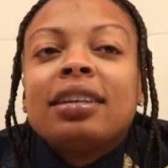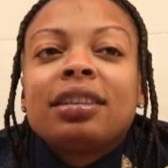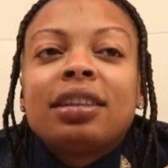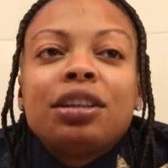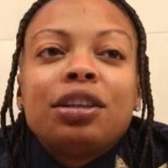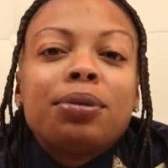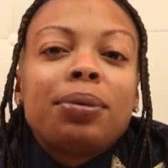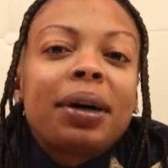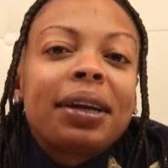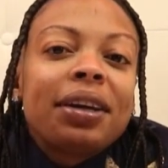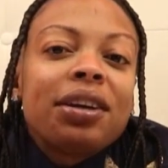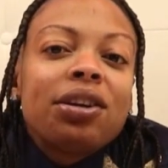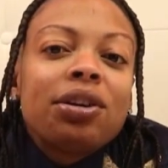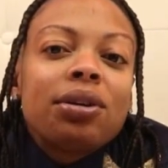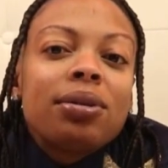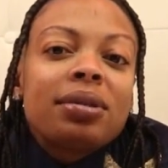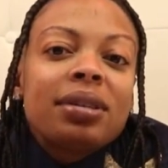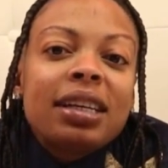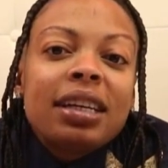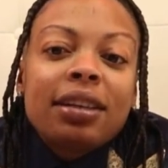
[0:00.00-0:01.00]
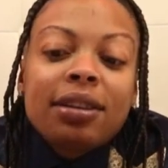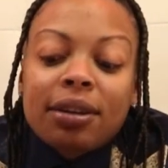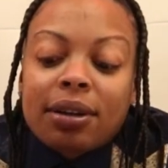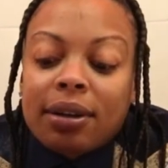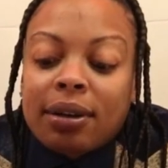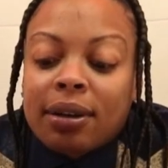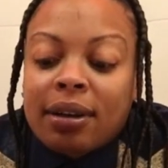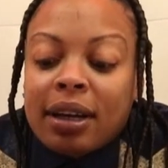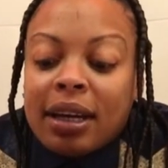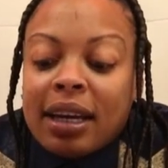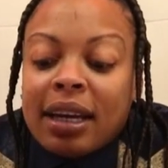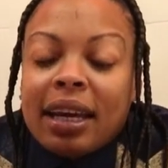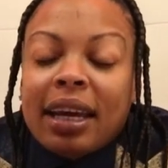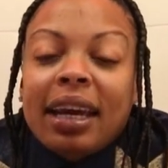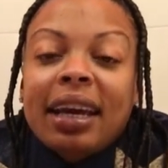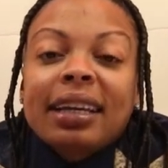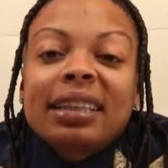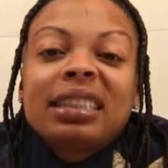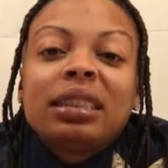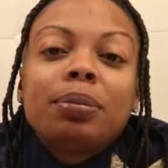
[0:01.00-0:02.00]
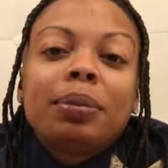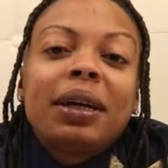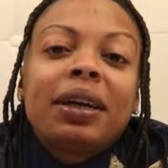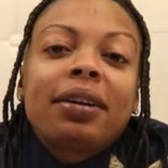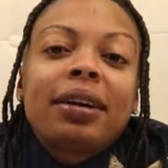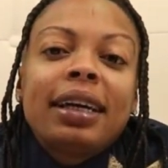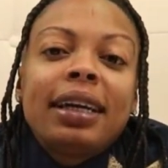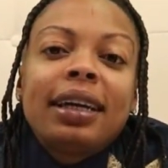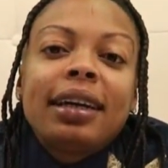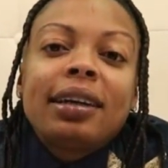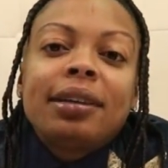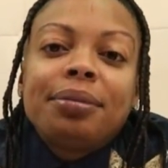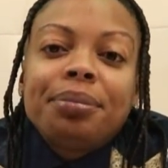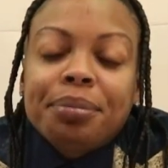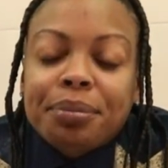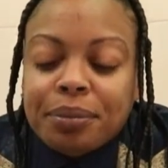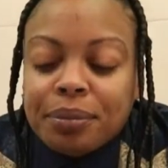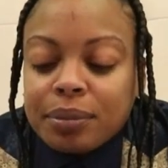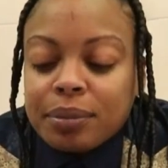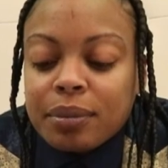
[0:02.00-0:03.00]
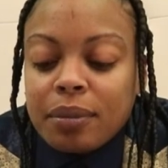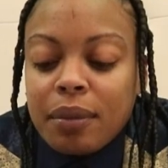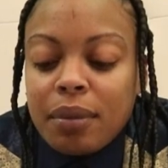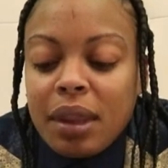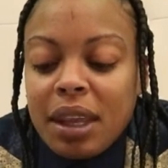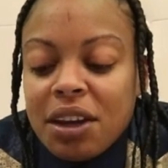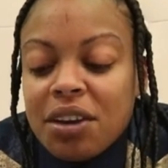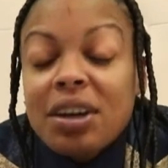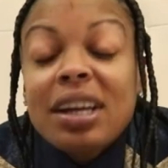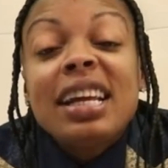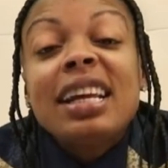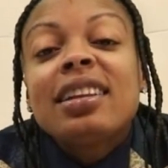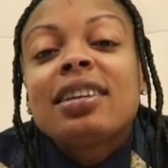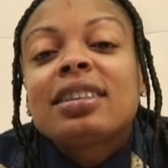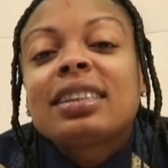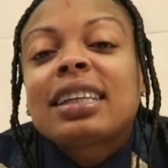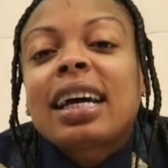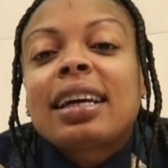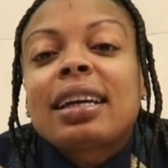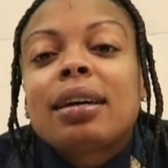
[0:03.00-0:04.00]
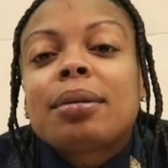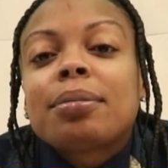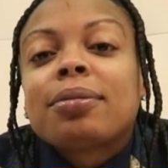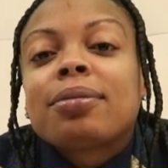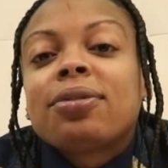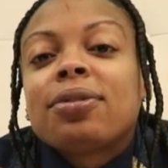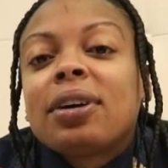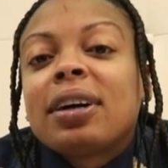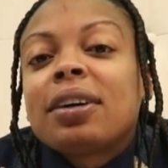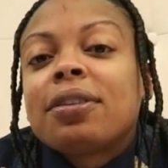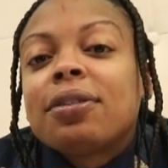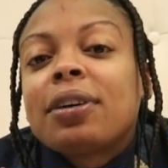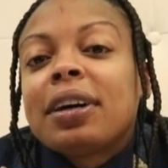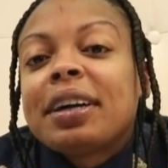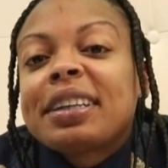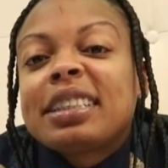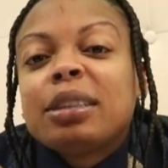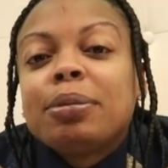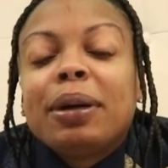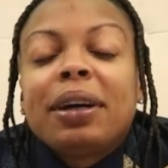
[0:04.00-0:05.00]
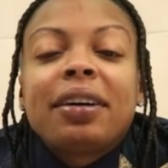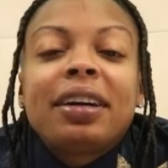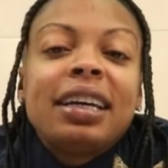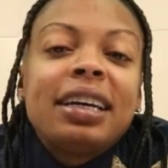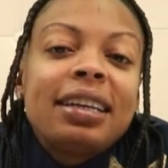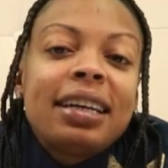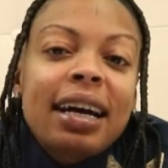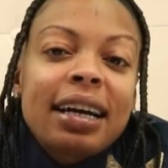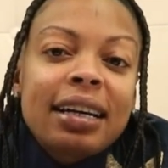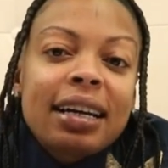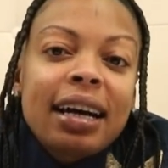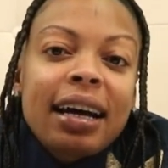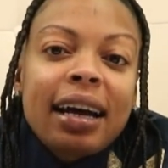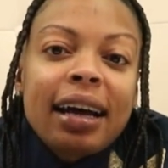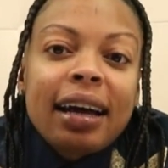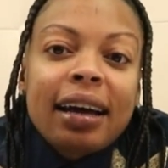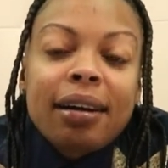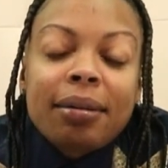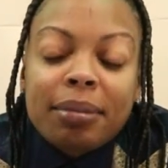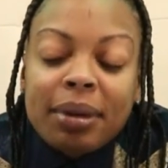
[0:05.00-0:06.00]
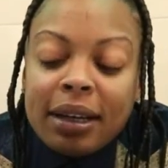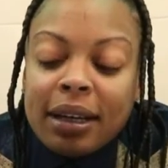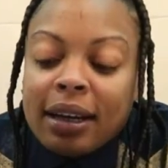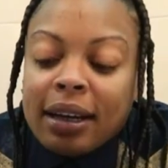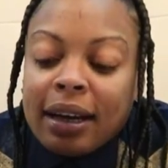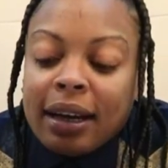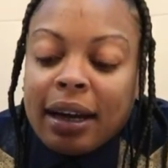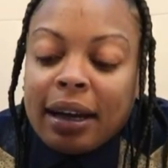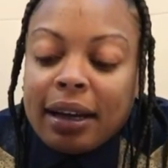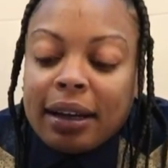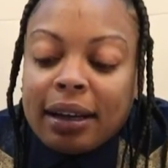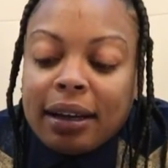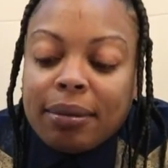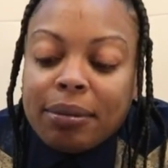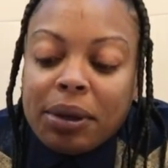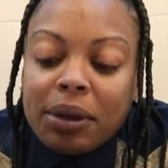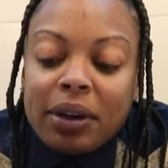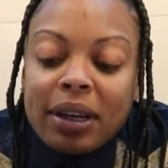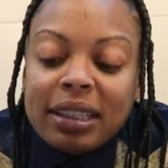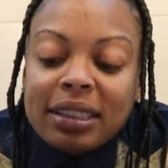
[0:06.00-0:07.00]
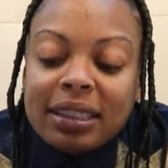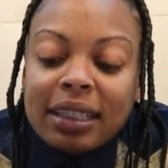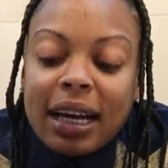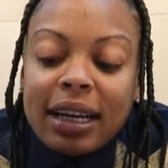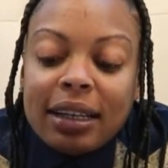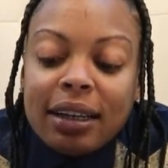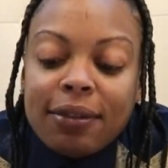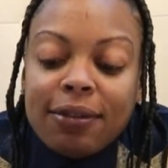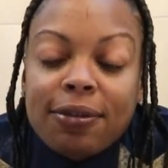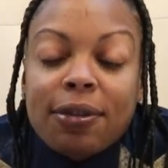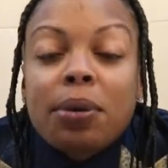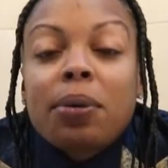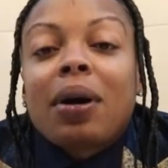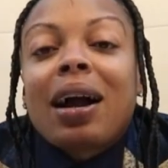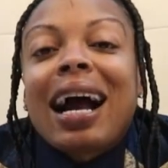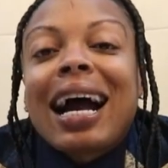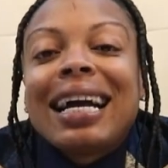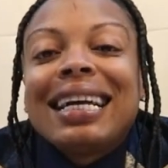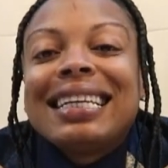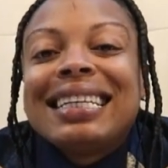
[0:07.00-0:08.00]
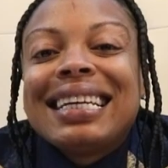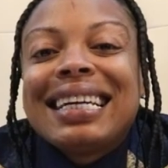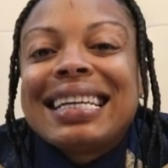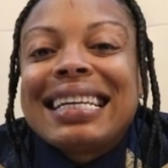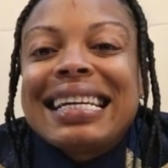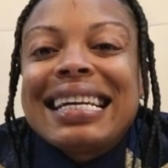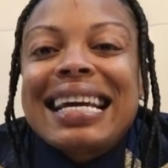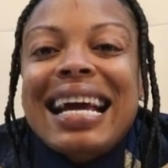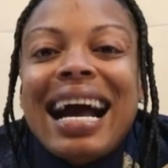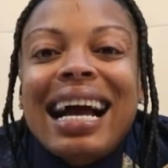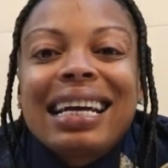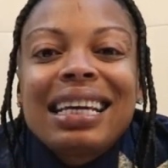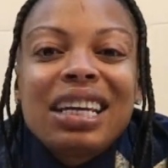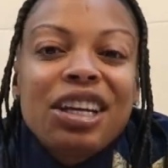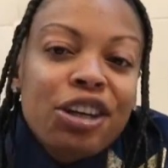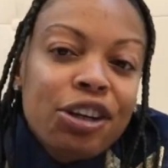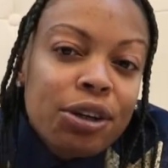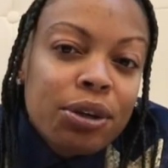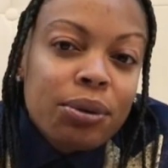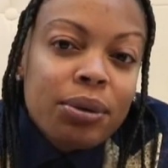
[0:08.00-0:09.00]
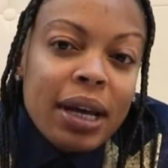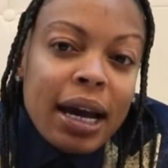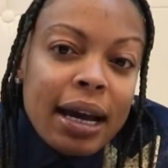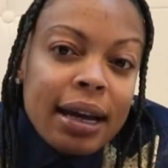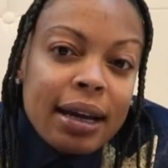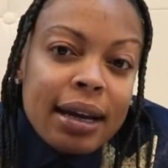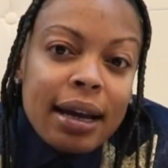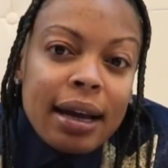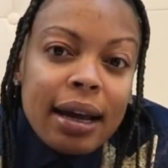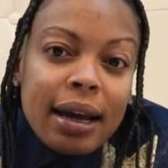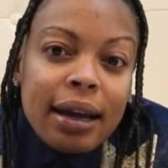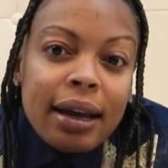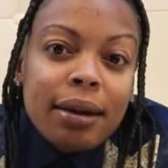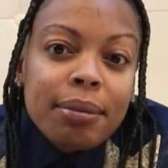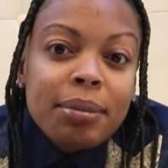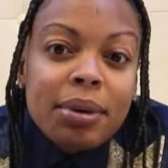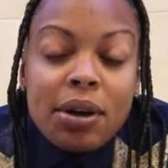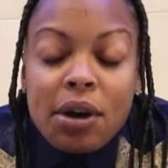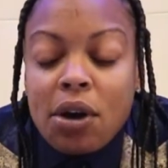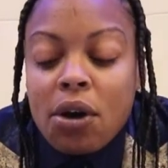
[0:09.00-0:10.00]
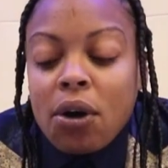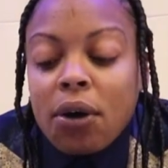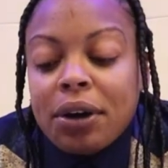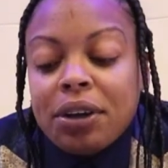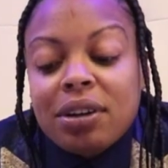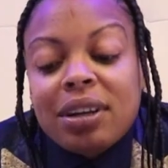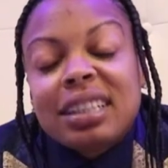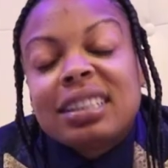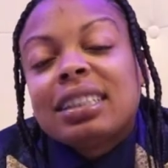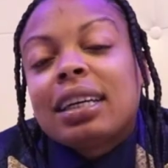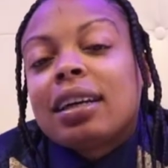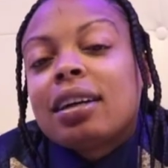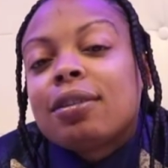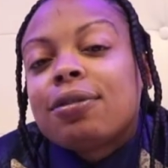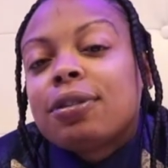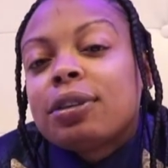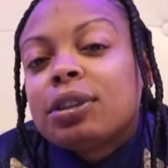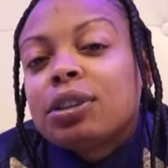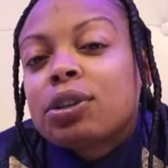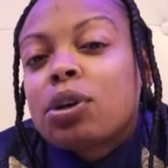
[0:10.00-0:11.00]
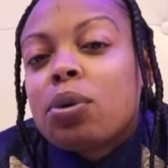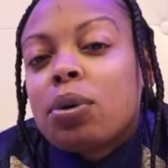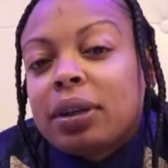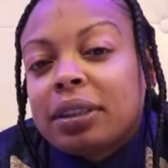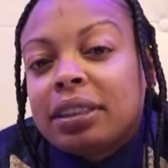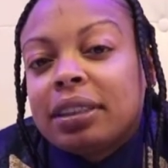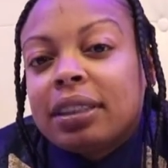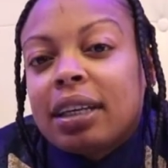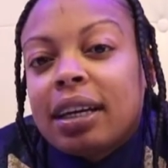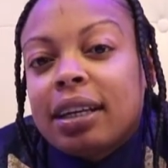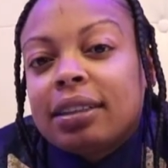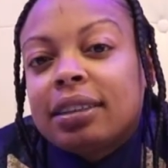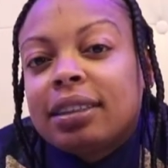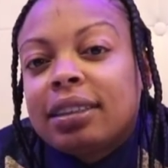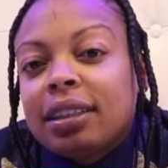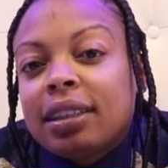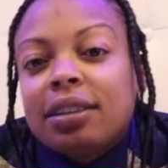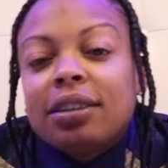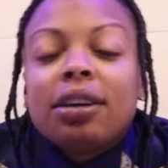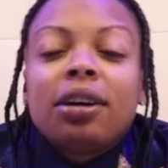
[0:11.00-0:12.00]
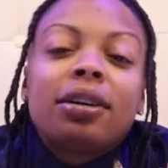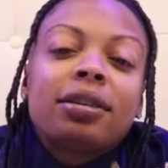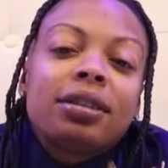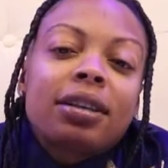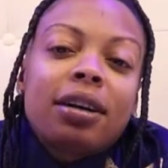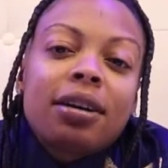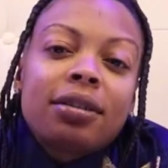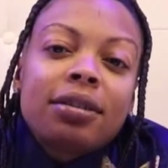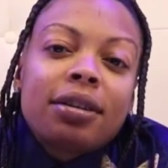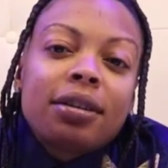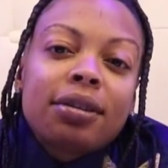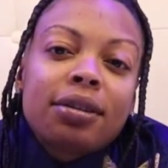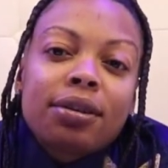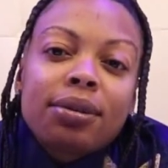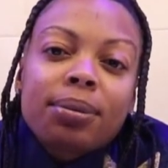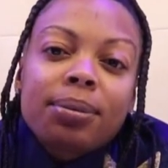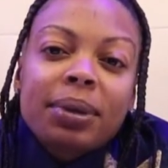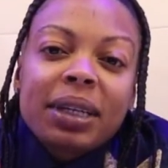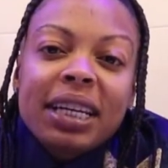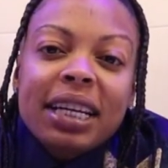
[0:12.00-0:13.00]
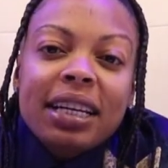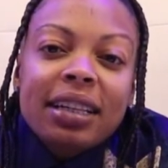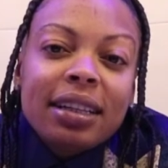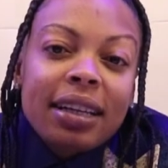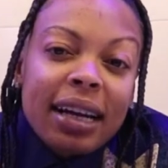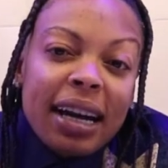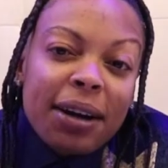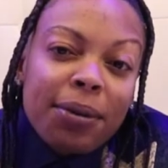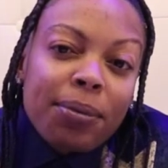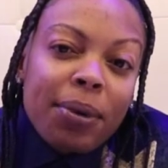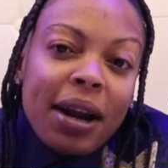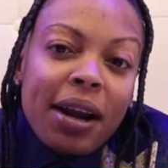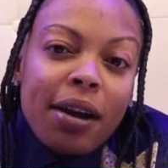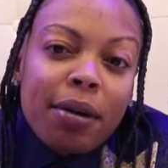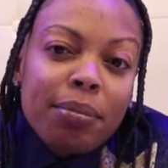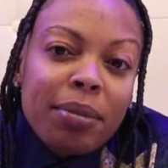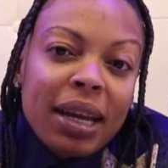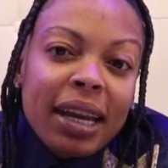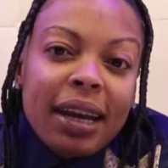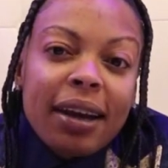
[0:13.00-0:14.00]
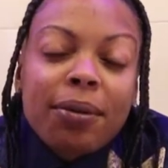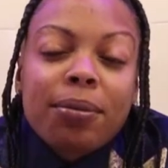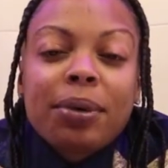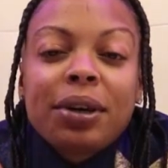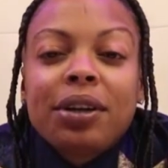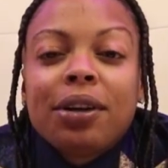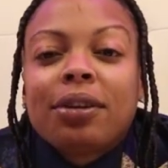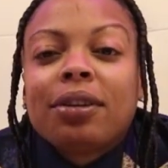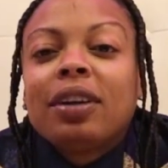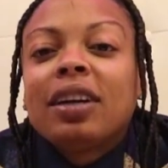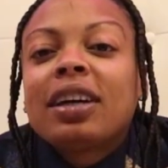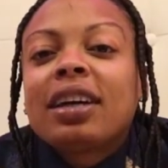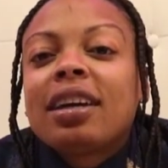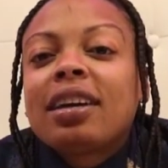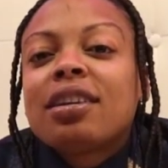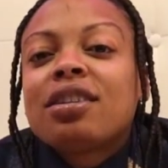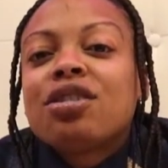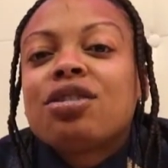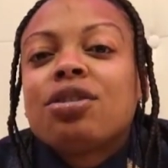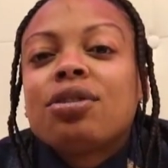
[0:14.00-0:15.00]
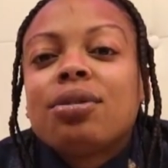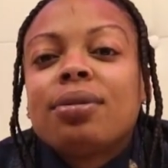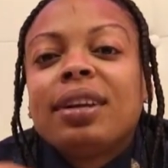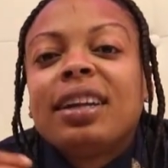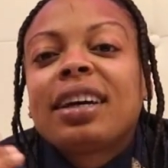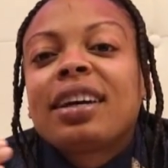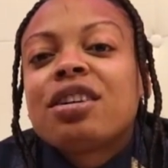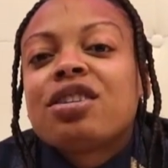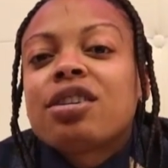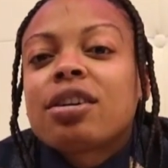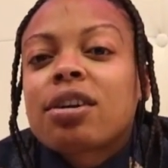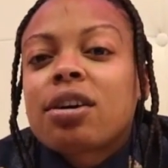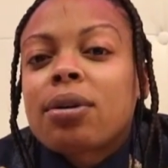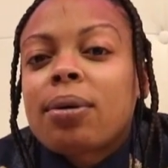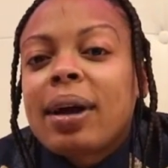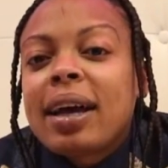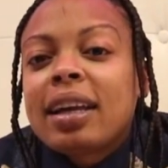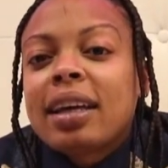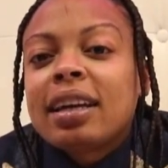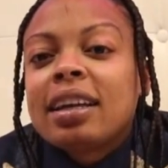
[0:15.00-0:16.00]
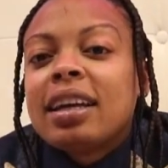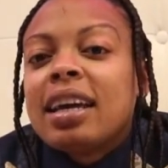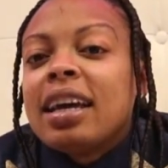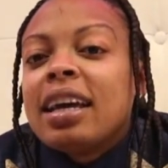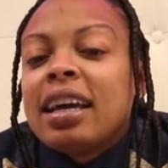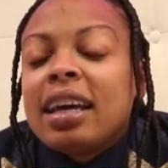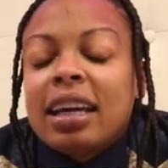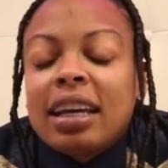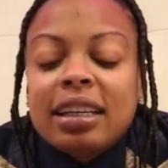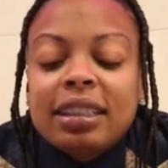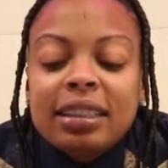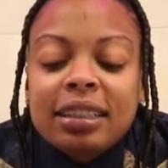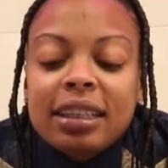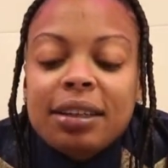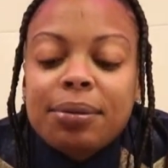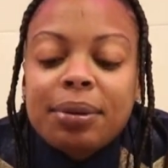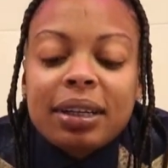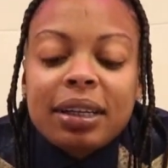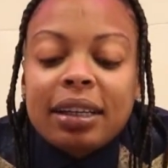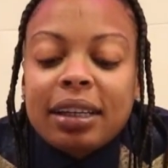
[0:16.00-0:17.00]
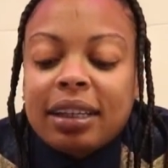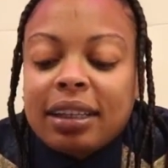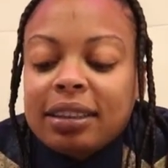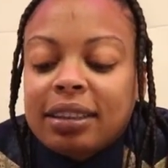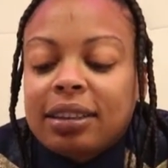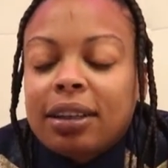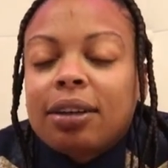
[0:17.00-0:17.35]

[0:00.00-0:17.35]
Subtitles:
So you want to use either Experian. You can either sign up for Experian.com, you can sign up for IdentityIQ.com, or you can sign up for ScoreSense. Those are the 3 that I recommend when you're looking to look at your credit and see what it is.